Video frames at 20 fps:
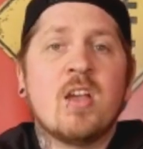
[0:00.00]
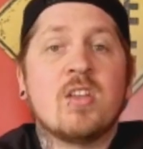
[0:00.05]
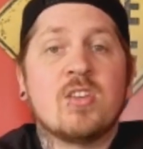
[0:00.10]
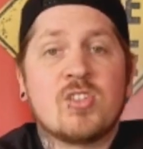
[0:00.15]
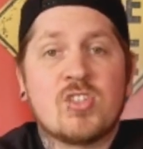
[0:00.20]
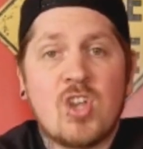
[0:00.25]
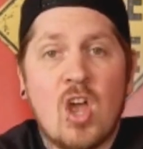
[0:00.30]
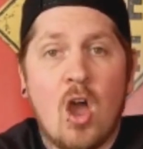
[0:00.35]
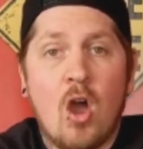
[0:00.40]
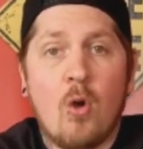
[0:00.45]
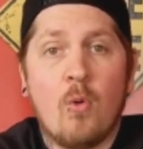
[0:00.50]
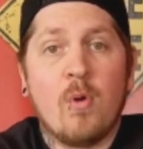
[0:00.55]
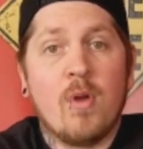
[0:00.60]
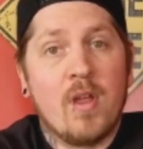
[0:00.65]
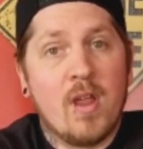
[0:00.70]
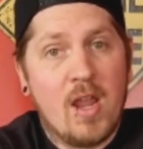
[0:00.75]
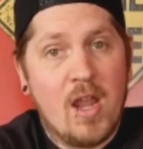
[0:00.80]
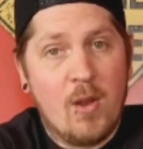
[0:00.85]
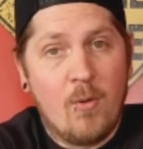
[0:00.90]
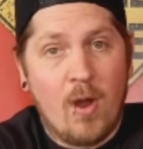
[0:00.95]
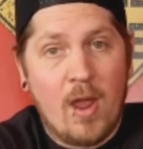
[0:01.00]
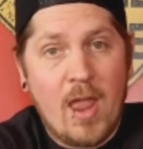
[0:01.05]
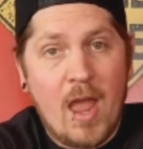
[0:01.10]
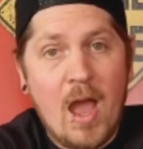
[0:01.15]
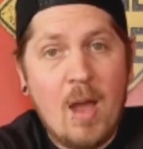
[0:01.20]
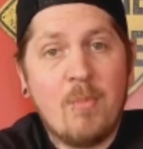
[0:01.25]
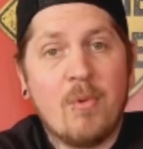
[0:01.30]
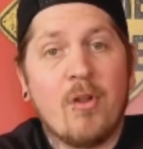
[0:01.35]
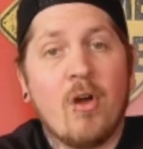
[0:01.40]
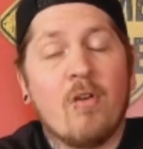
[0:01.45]
So, here I
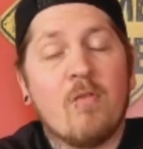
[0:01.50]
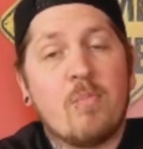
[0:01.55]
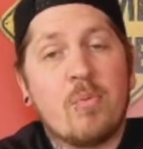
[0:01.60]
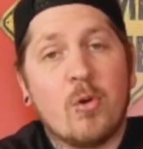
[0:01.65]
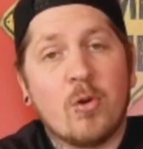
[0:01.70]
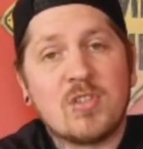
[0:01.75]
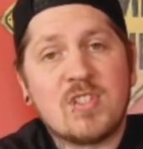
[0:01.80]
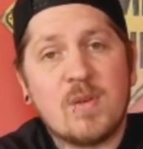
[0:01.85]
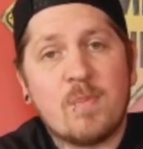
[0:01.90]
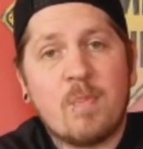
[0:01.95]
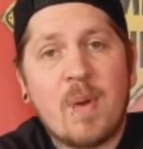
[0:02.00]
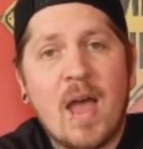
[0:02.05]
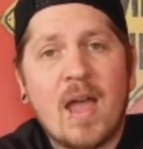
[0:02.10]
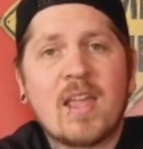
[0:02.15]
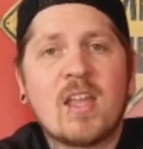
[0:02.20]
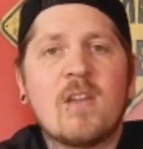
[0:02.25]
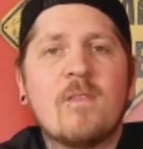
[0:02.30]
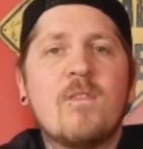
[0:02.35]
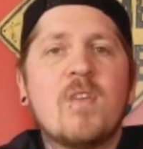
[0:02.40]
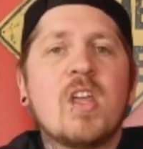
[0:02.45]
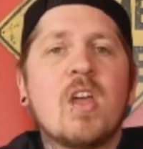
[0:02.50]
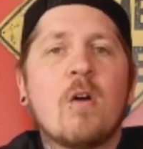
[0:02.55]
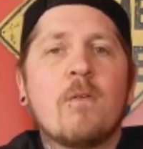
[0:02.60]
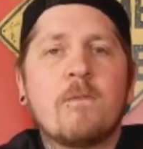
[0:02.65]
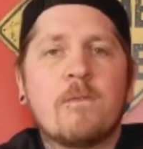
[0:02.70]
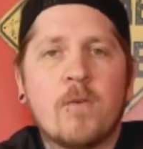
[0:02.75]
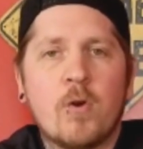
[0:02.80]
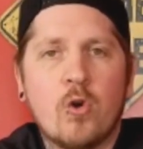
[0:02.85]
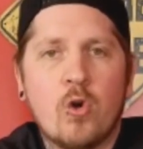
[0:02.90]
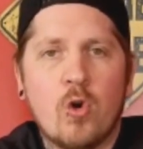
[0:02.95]
am, and I've brought it back in the video
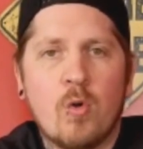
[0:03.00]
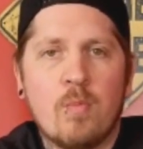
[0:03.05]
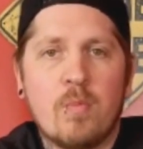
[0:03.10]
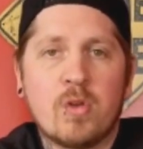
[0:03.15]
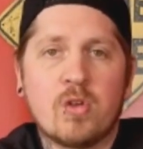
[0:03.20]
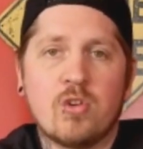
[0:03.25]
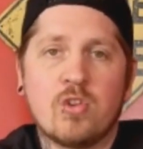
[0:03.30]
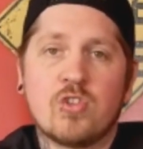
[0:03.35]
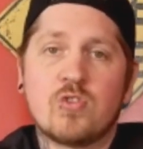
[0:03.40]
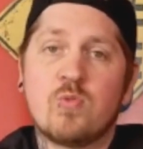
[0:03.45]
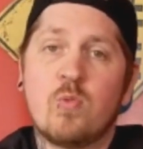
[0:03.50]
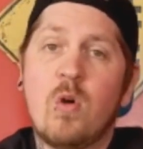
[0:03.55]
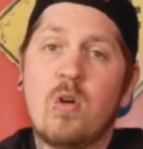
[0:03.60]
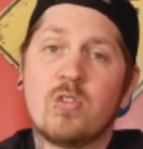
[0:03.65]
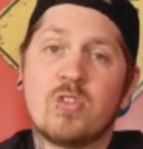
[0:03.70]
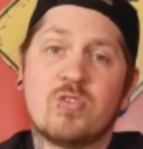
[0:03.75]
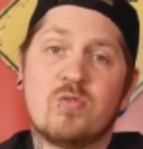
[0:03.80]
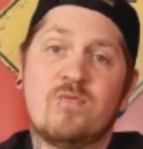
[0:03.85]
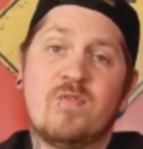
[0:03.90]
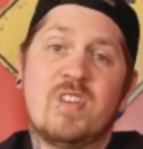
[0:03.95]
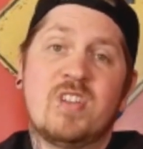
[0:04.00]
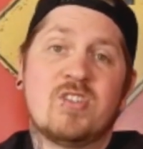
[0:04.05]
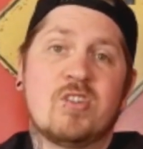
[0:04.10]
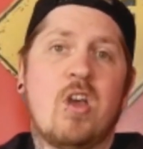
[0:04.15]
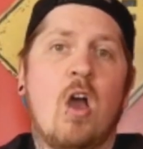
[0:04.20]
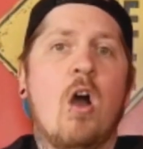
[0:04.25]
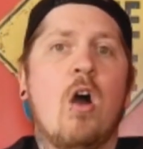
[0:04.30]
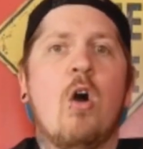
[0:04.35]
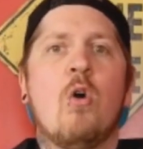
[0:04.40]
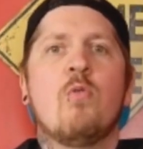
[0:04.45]
form because whilst this
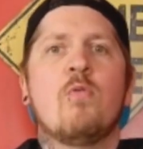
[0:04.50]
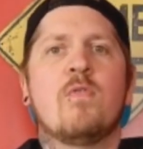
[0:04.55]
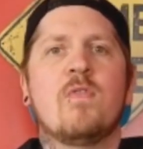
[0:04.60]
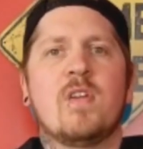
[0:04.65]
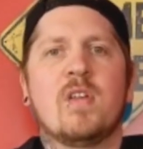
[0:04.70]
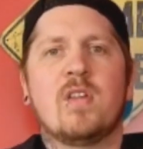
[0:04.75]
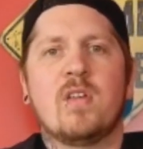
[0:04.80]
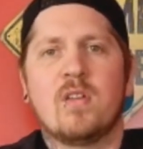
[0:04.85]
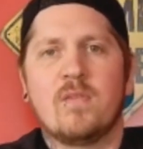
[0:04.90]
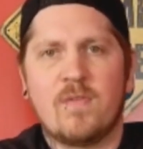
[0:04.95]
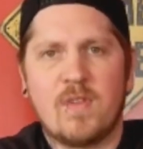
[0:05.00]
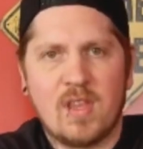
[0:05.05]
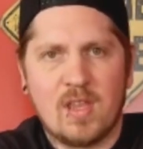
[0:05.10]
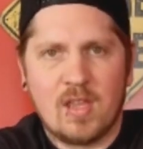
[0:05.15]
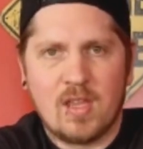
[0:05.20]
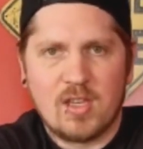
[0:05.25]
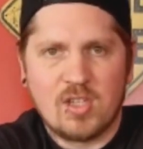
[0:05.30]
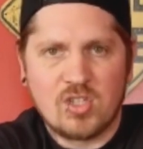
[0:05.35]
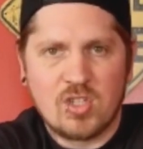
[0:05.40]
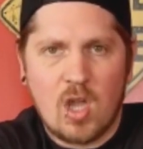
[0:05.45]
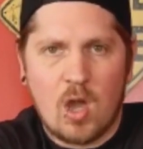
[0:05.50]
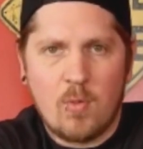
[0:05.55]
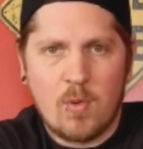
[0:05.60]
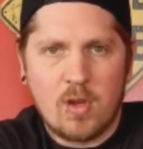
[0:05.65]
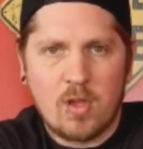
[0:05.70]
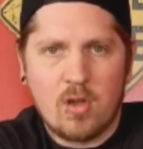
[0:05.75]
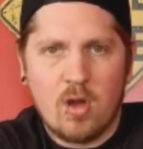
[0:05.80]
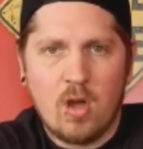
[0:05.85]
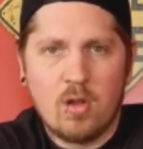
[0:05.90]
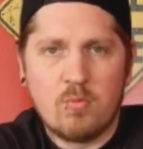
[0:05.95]
COVID thing is
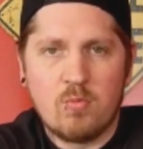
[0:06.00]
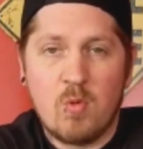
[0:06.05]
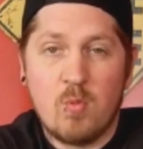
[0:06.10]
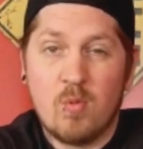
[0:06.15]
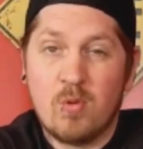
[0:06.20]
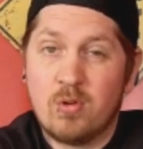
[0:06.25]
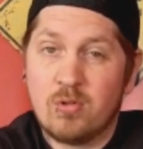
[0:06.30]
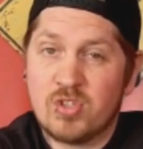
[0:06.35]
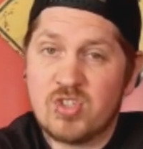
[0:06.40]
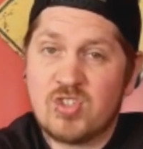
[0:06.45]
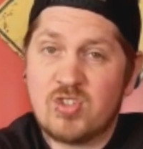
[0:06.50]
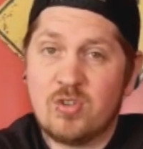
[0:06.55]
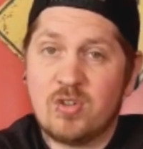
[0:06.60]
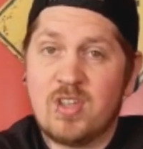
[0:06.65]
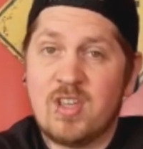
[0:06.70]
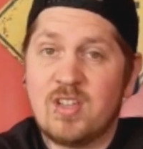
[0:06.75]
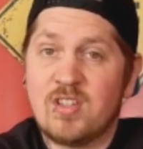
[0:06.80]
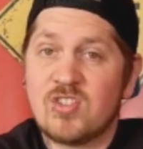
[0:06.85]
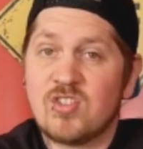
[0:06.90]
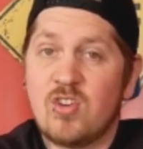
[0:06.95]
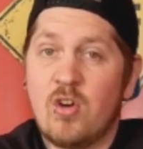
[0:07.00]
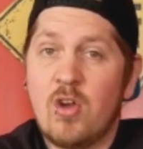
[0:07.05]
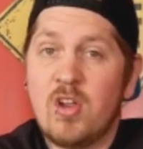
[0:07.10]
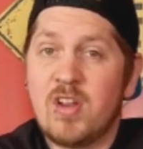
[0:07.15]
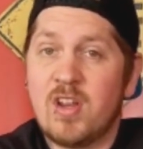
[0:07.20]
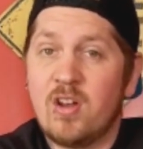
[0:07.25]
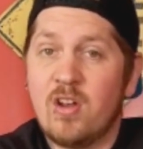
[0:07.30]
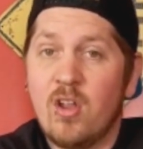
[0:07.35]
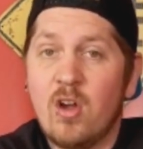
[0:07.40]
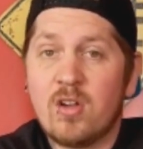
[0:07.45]
going on and we're all stuck
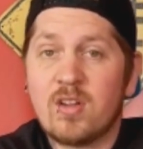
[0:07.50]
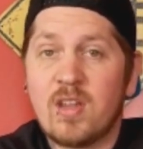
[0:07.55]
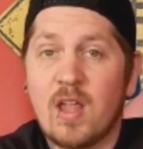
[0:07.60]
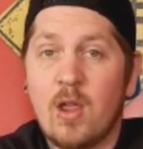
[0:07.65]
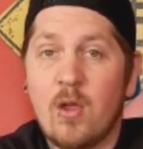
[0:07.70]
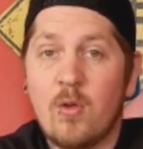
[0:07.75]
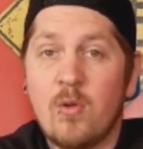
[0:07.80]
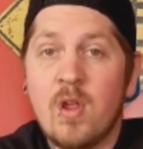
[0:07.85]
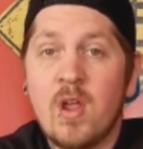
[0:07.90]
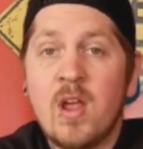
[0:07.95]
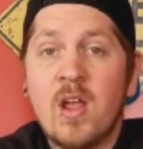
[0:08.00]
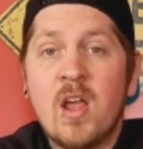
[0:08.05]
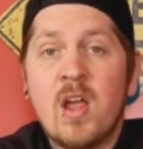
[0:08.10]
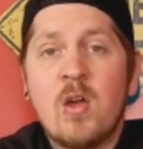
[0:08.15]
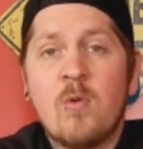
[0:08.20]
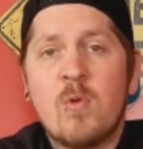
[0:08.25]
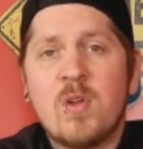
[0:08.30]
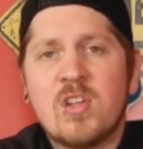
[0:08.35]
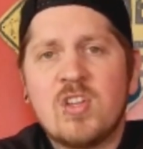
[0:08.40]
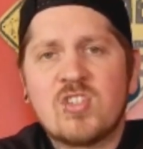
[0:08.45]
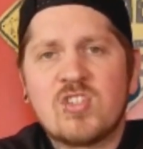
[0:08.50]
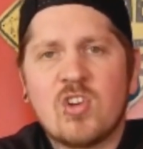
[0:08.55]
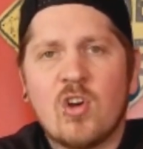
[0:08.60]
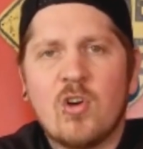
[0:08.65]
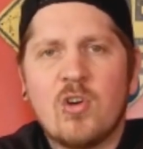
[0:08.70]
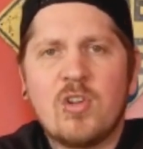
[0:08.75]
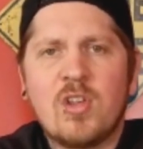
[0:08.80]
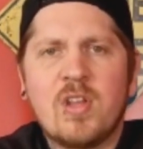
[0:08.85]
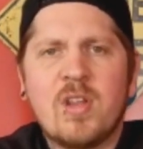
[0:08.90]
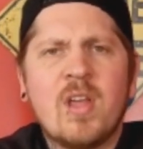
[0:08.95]
inside in lockdown, we
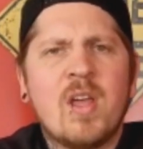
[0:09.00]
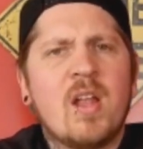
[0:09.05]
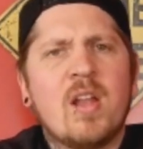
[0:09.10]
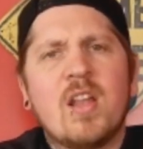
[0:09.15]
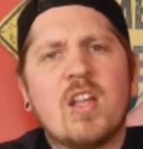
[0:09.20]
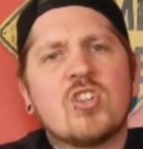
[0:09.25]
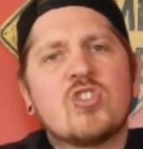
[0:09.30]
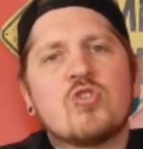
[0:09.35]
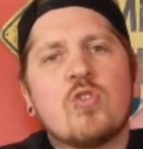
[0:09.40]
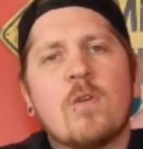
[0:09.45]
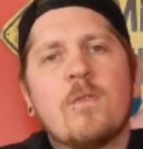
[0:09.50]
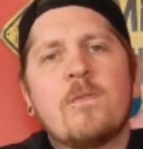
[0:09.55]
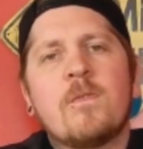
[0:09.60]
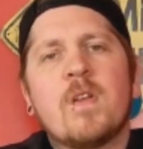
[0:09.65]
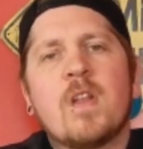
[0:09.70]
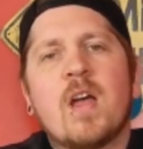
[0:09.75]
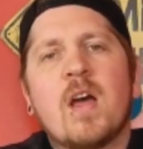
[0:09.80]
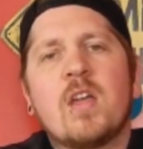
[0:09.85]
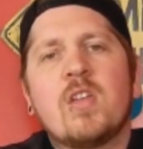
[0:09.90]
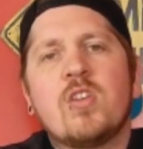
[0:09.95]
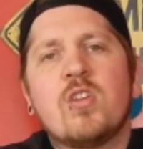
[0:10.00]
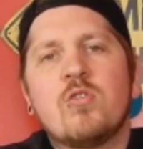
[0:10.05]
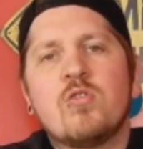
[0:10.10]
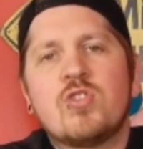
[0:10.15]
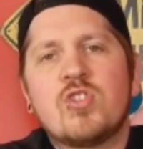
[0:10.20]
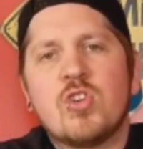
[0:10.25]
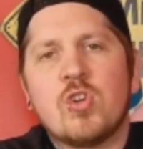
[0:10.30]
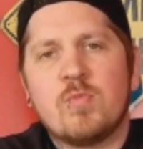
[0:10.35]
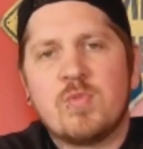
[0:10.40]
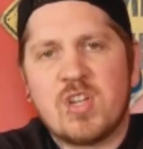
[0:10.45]
decided let's try and fill our
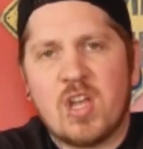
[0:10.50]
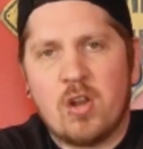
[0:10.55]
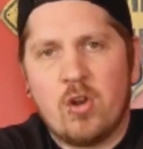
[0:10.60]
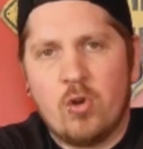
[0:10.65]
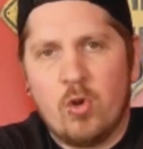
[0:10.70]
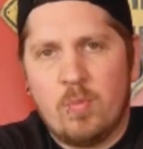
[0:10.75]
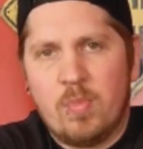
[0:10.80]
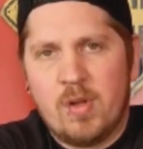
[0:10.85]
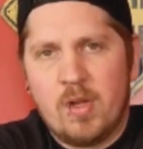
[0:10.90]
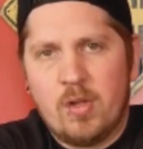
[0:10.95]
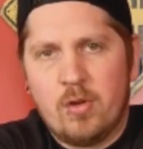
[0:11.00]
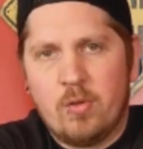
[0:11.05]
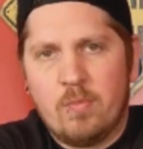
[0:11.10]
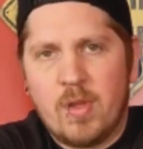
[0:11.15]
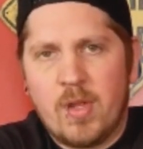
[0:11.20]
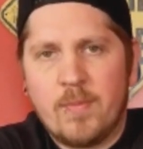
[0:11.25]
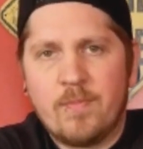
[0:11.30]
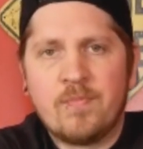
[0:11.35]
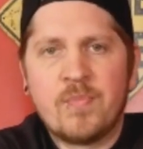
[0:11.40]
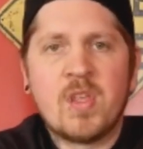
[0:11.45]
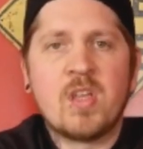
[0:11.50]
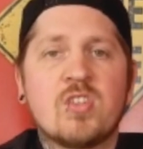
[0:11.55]
YouTube channel up a little bit.